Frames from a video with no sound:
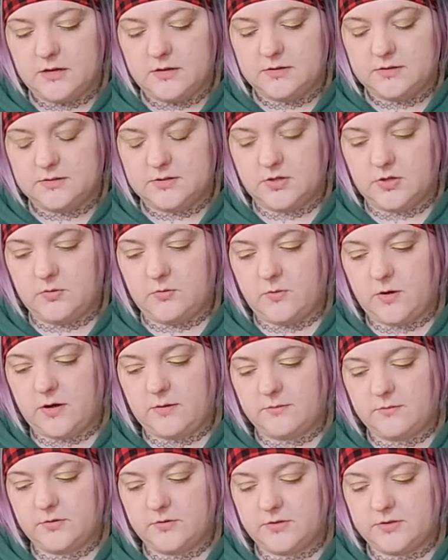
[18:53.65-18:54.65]
So what
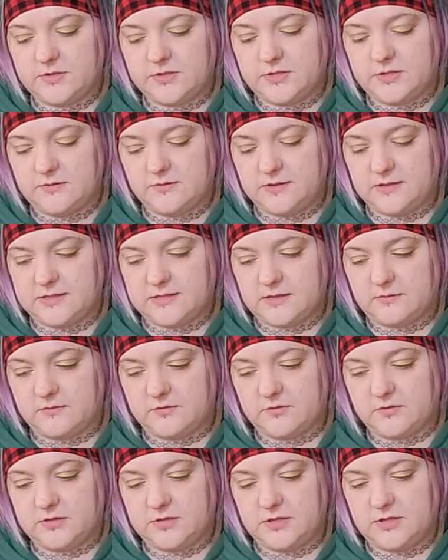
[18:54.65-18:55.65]
I'm going to do is I'm
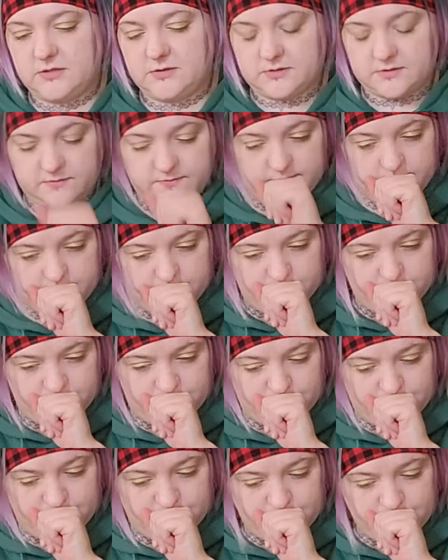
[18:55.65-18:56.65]
going to use
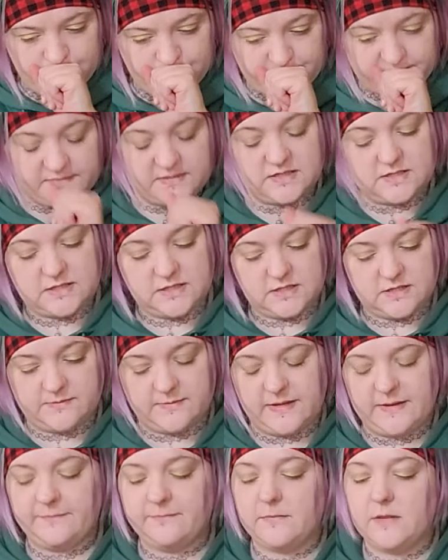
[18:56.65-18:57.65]
excuse
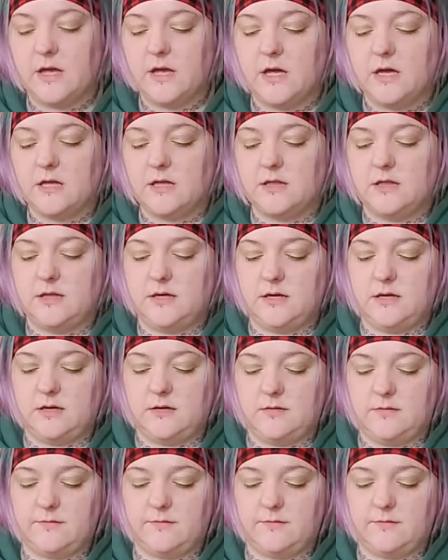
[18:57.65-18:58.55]
me, the